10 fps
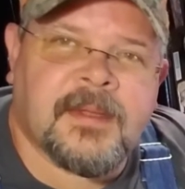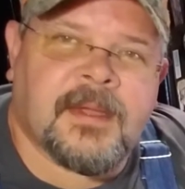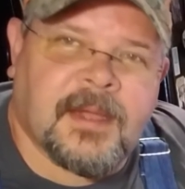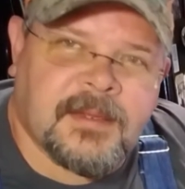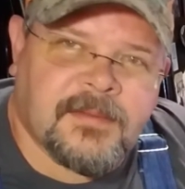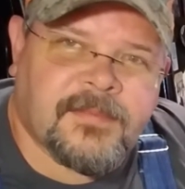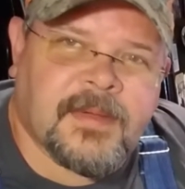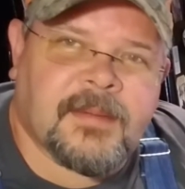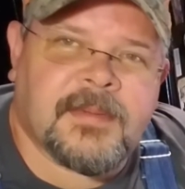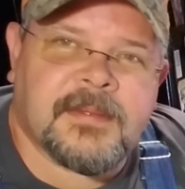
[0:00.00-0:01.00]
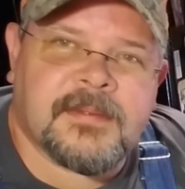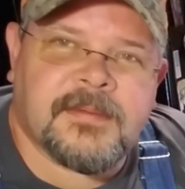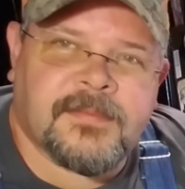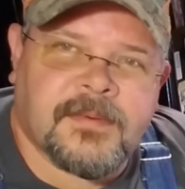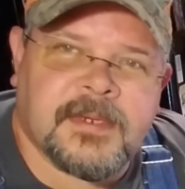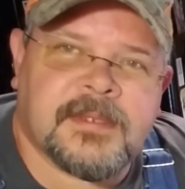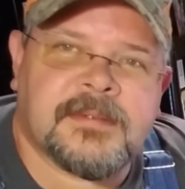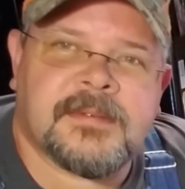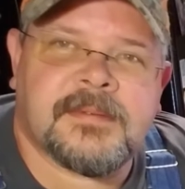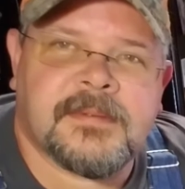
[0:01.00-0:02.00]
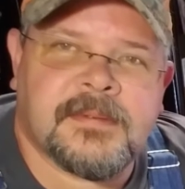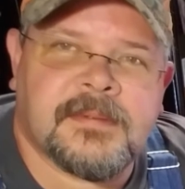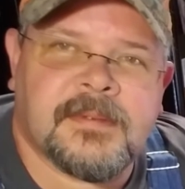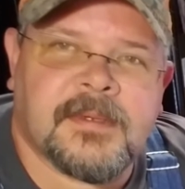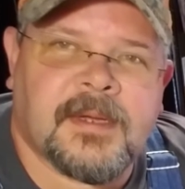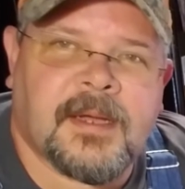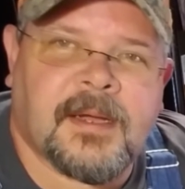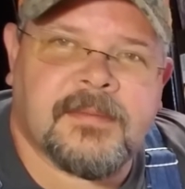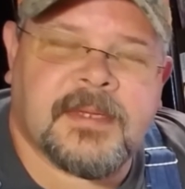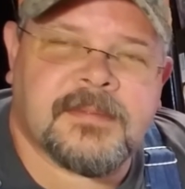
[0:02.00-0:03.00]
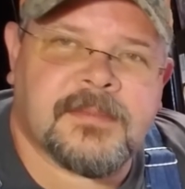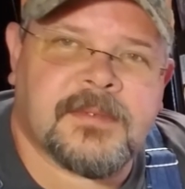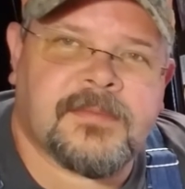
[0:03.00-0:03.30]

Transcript: And your family, your friends. I've got some good